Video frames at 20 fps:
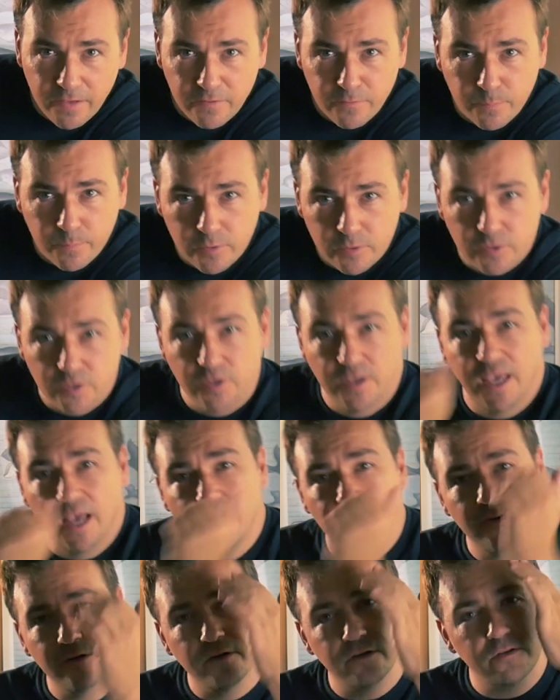is put
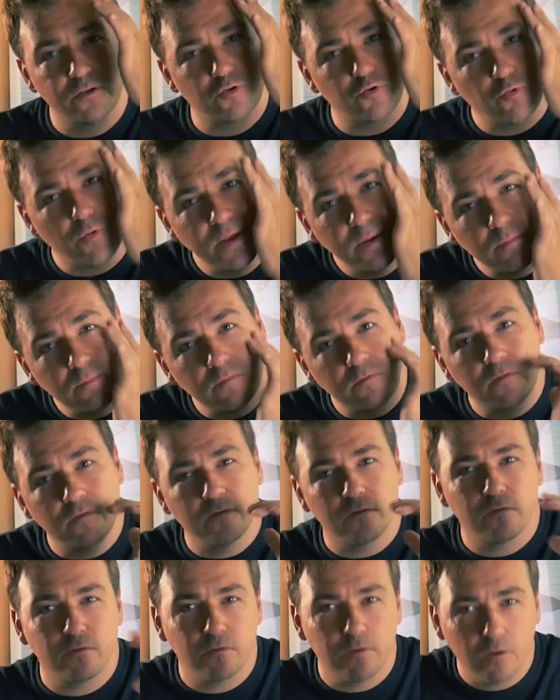together, trimmed,
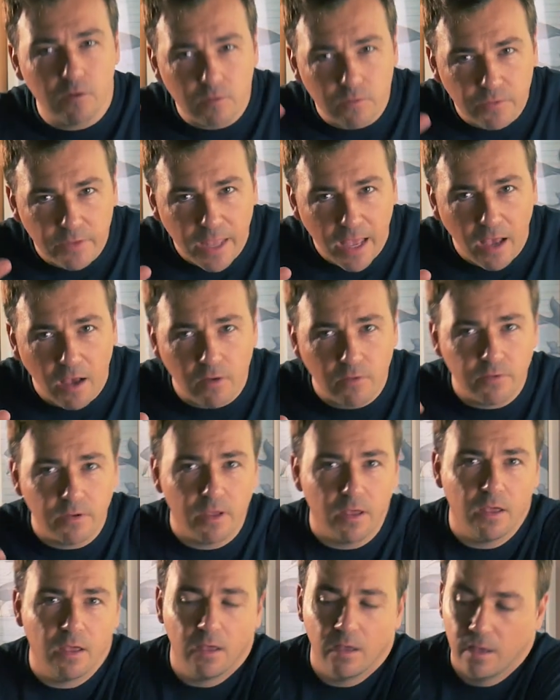slowed
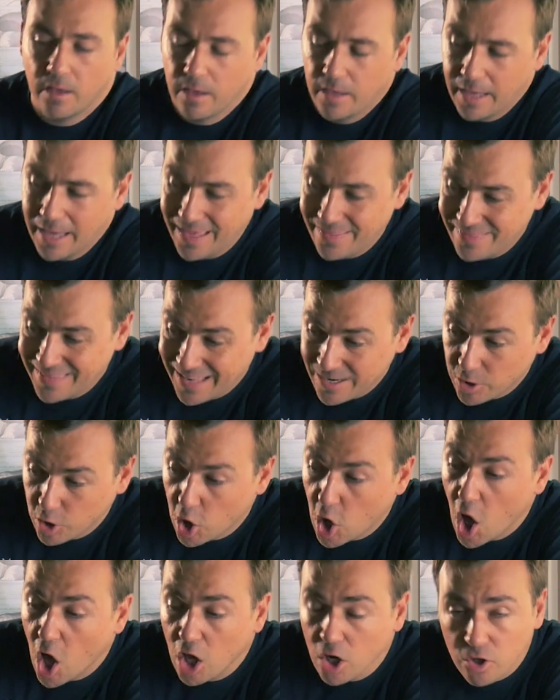down, and then
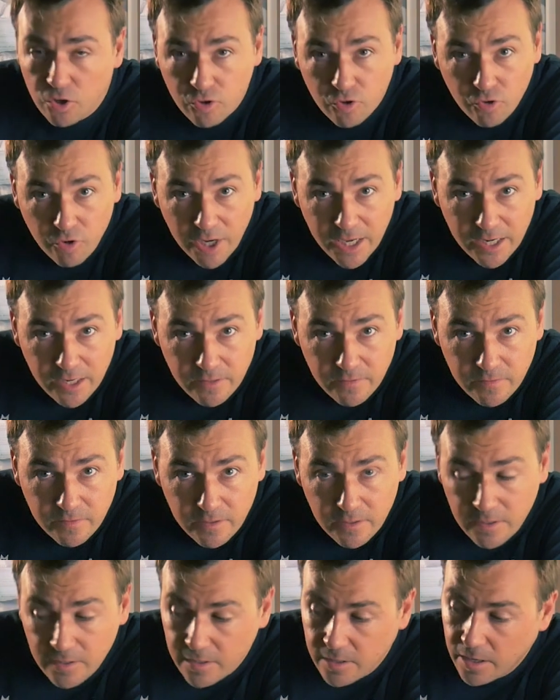color graded,
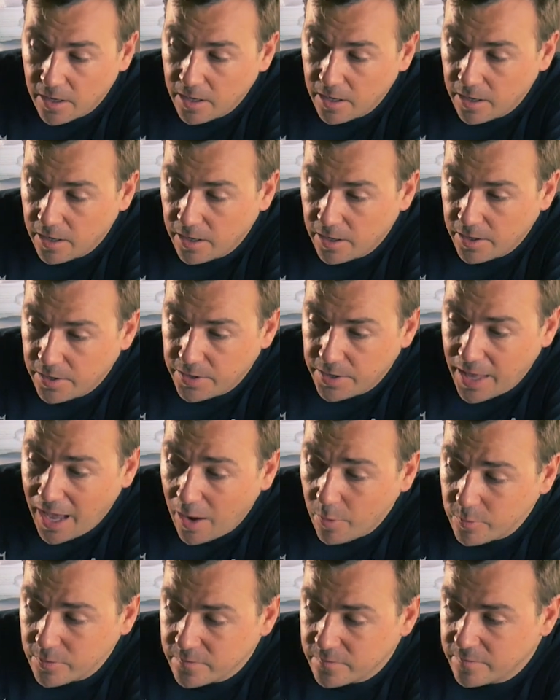
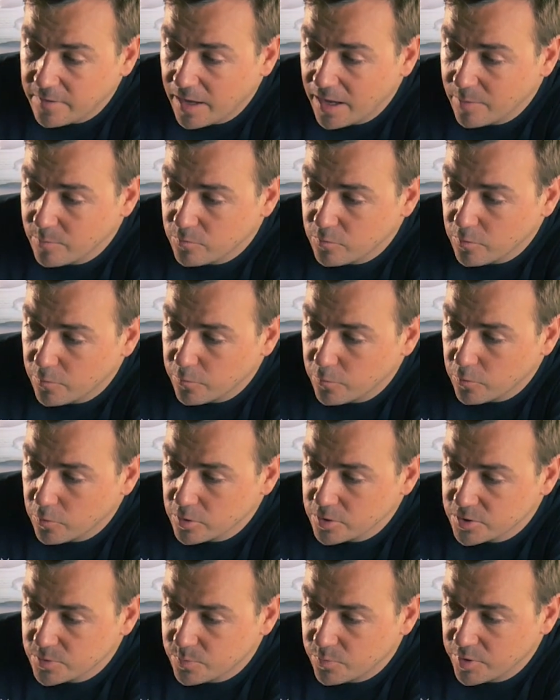now it's time to, of
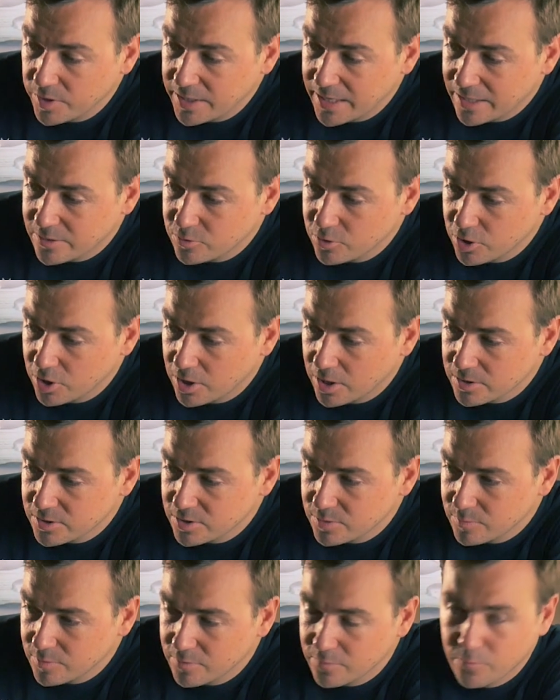course, bring that to the
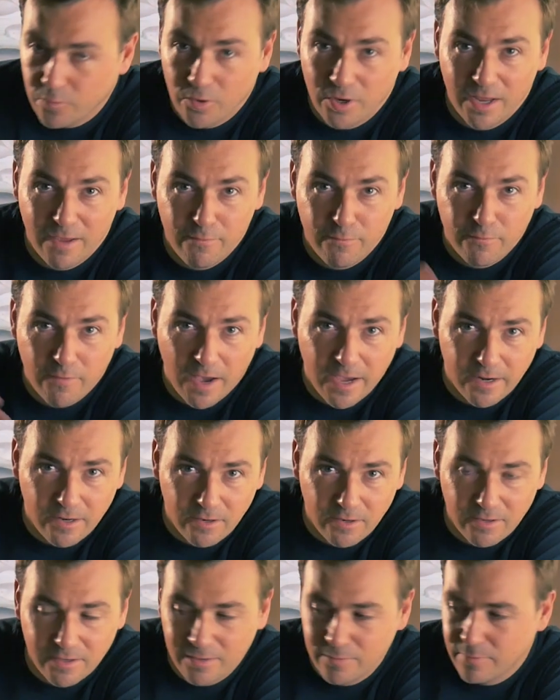customer for a
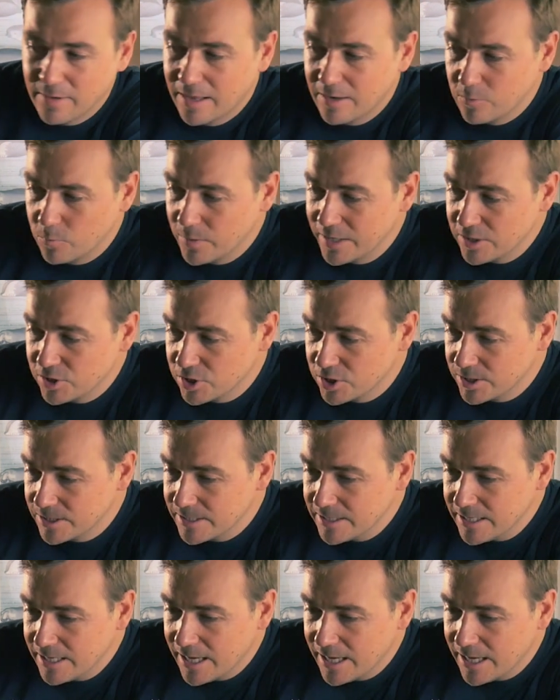final evaluation.